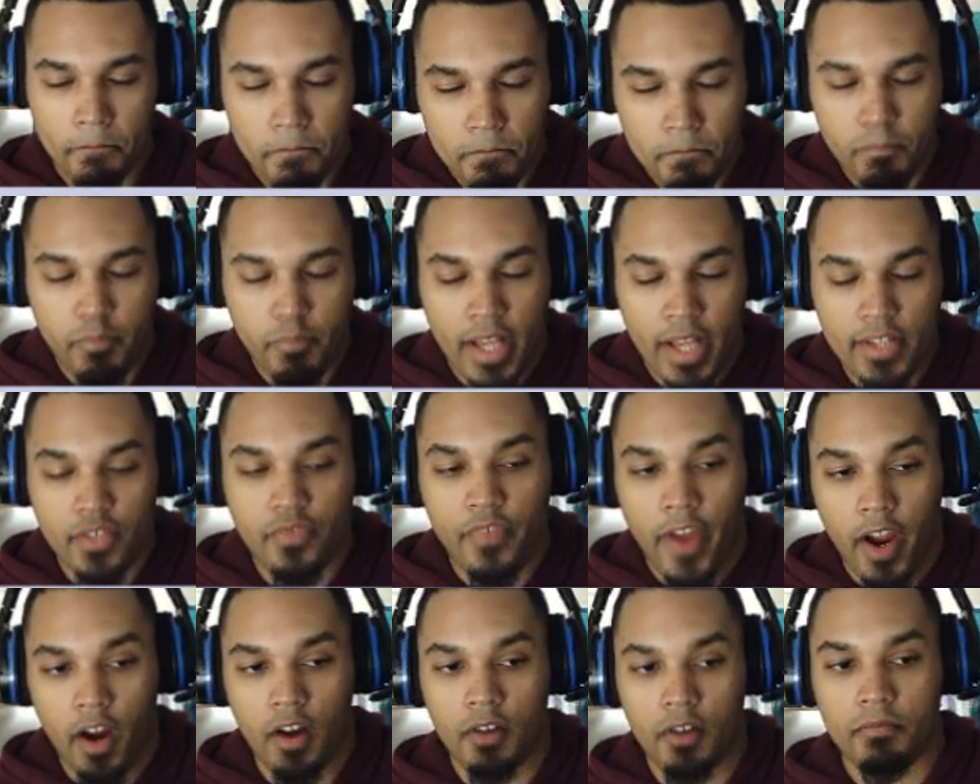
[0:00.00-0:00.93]
That's
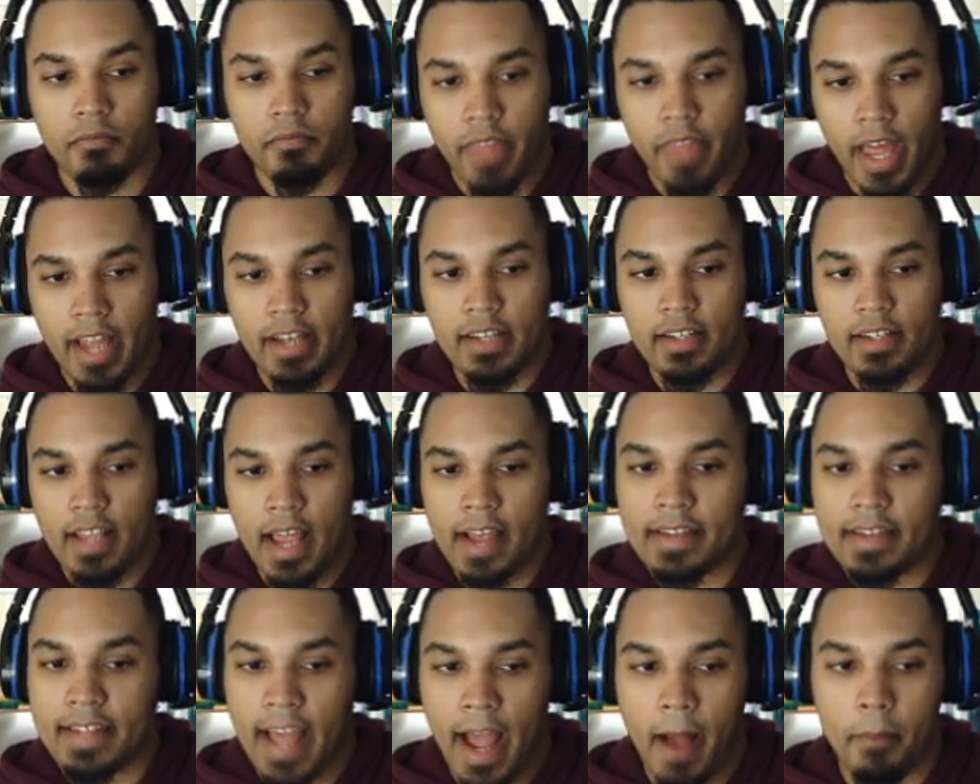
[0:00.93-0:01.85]
fair. That
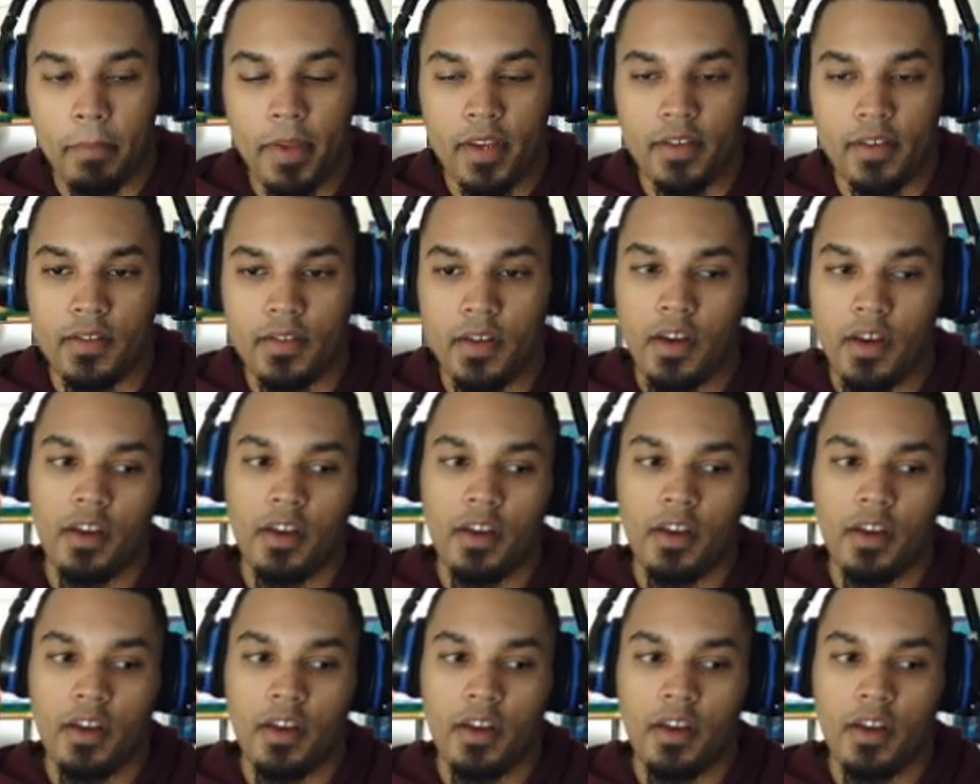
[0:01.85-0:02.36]
has happened.